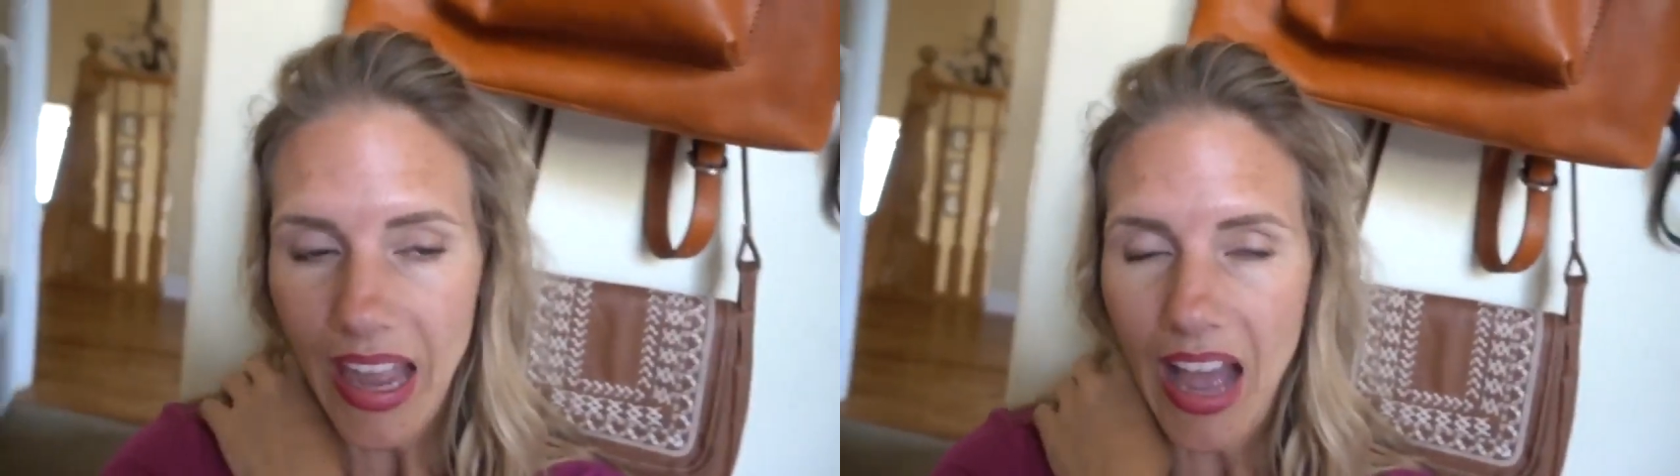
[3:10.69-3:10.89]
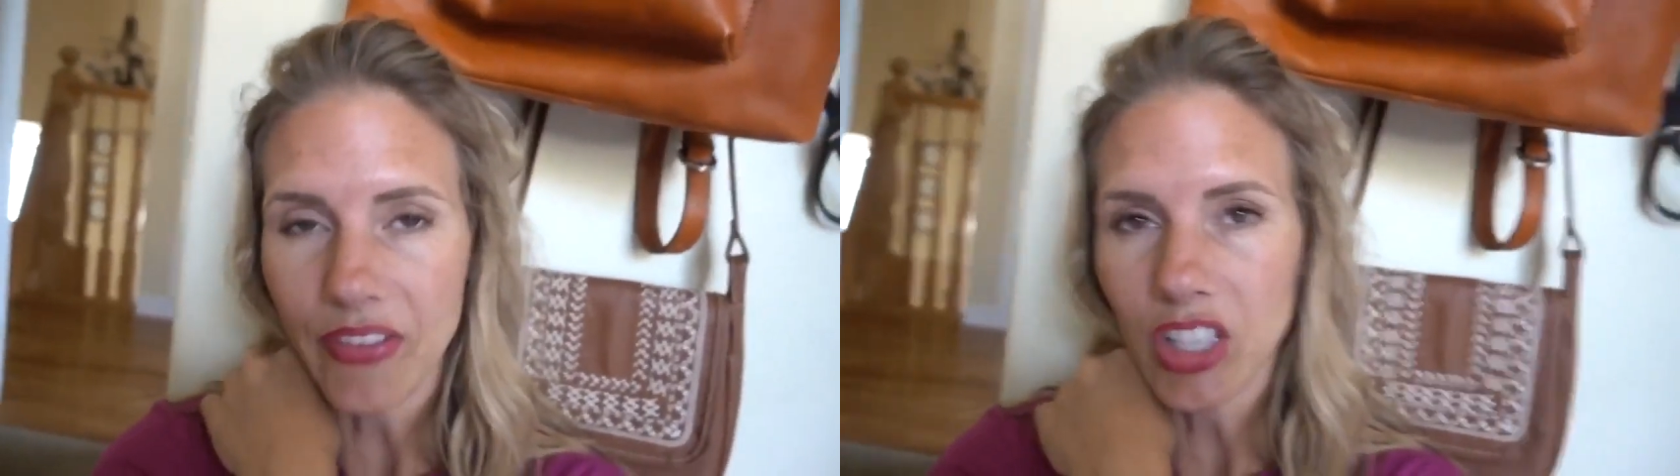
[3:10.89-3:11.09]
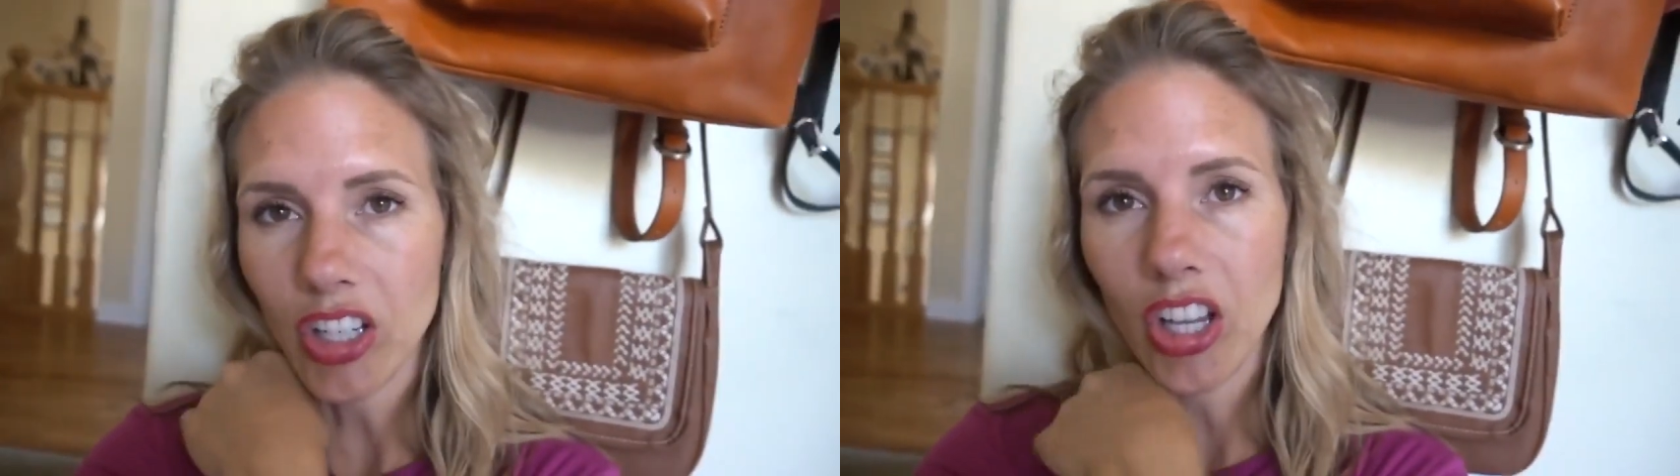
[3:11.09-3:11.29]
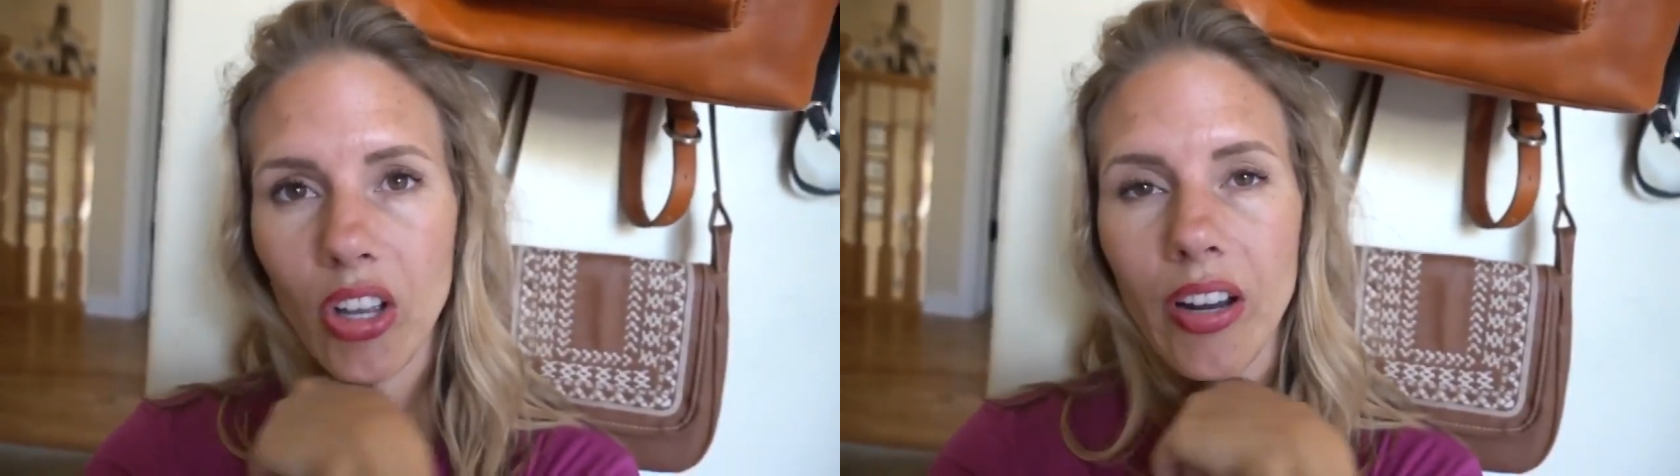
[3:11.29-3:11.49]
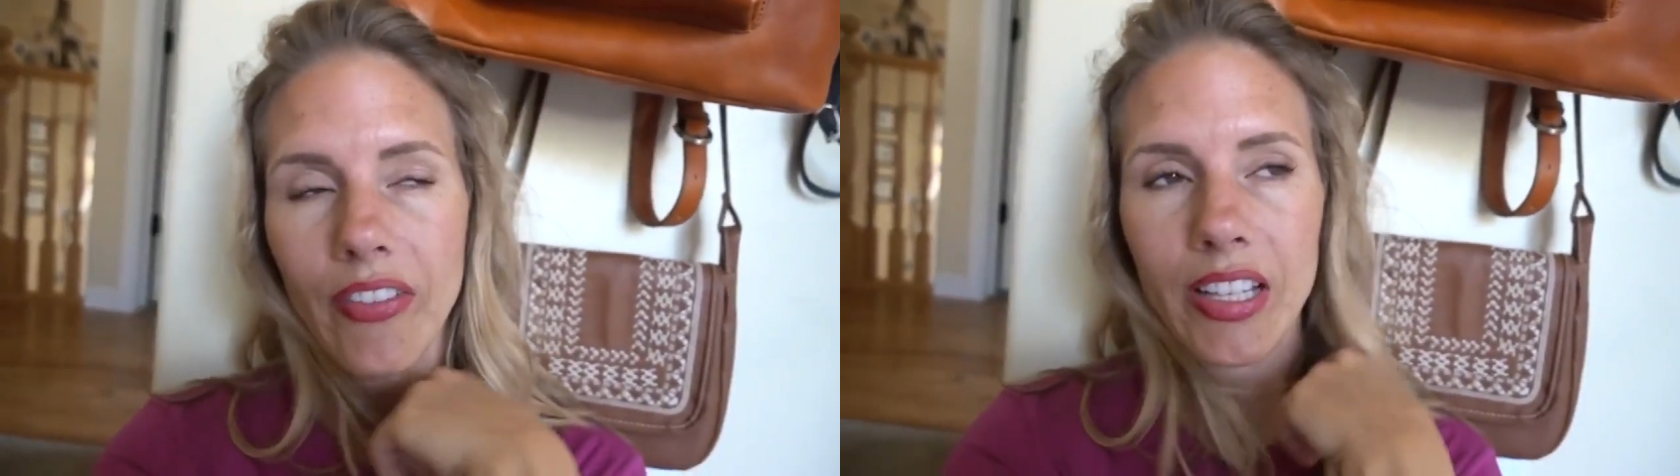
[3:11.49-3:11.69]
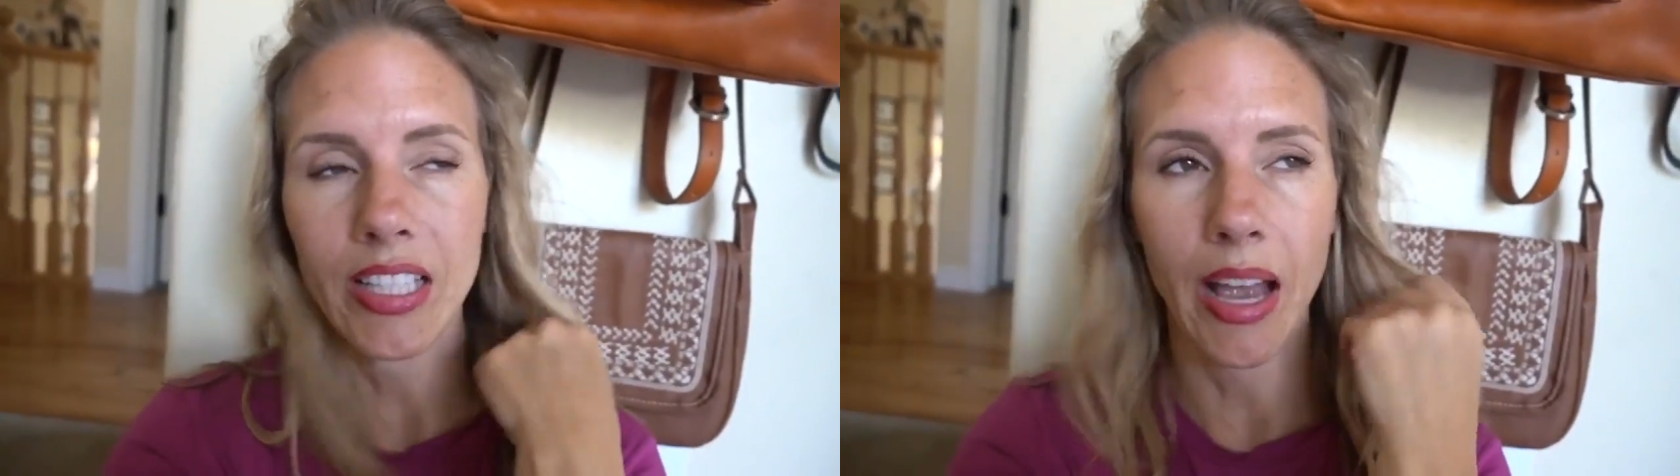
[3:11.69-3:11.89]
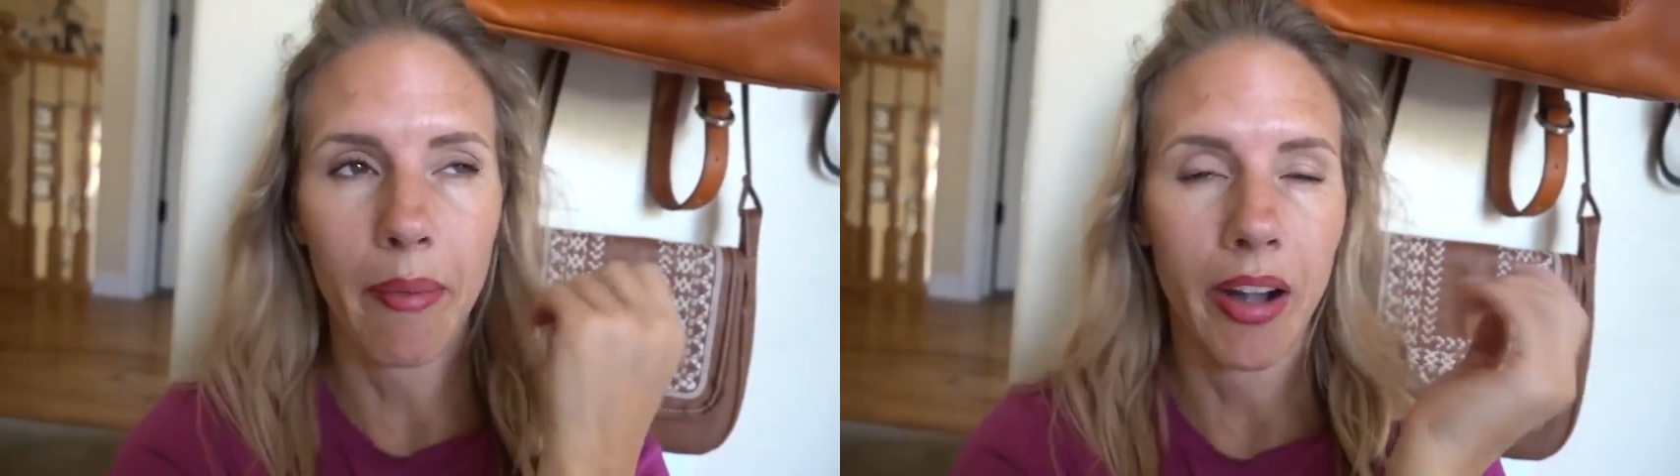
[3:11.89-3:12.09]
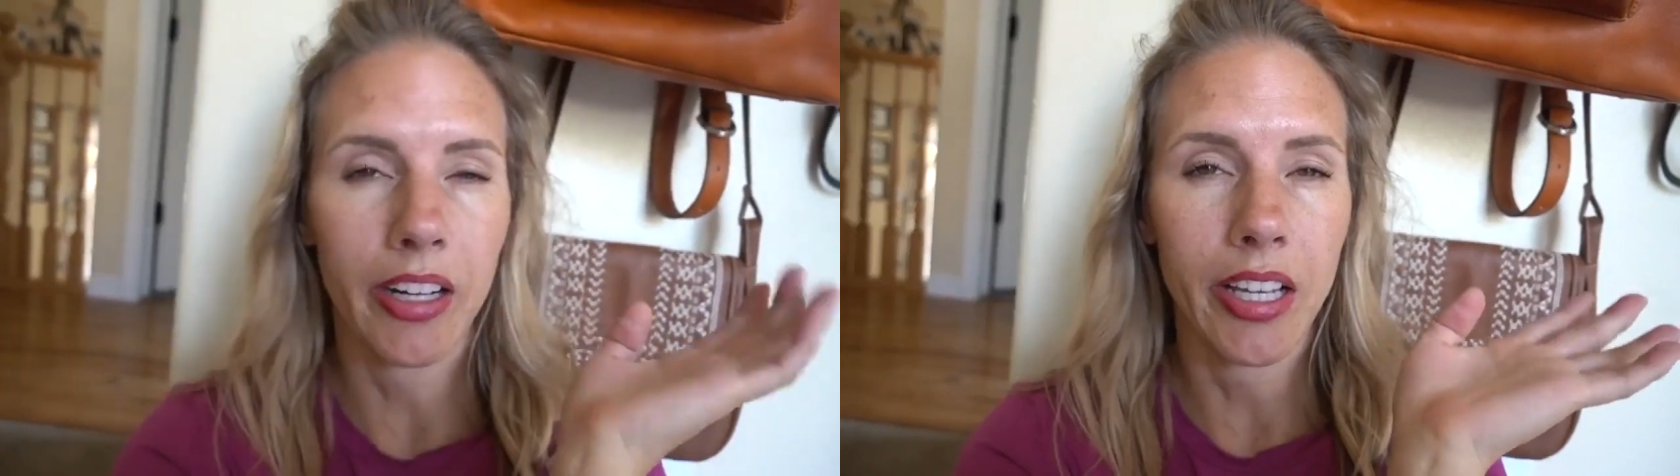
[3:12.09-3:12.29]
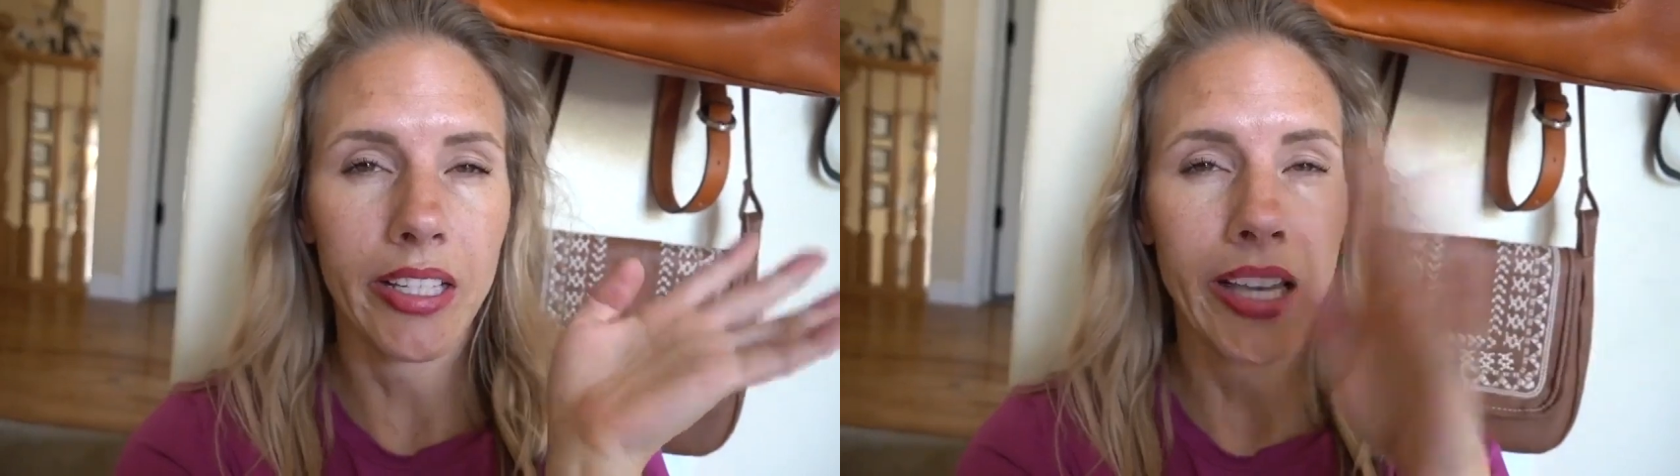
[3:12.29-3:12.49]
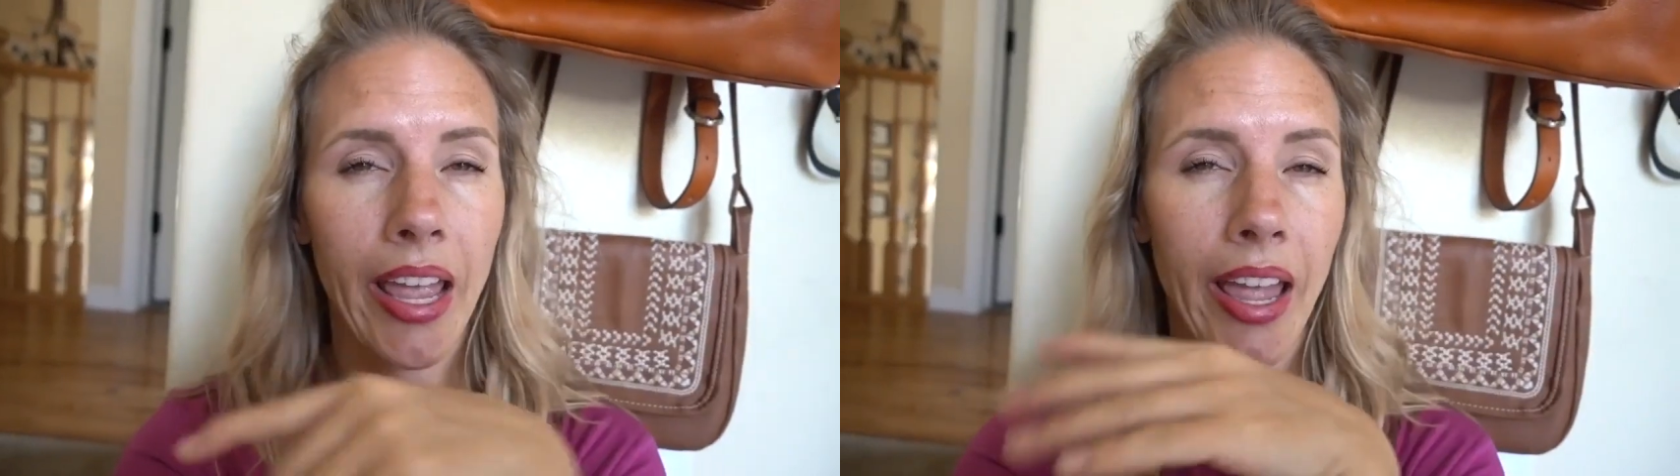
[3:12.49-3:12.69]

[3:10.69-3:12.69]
the afternoon of a summer just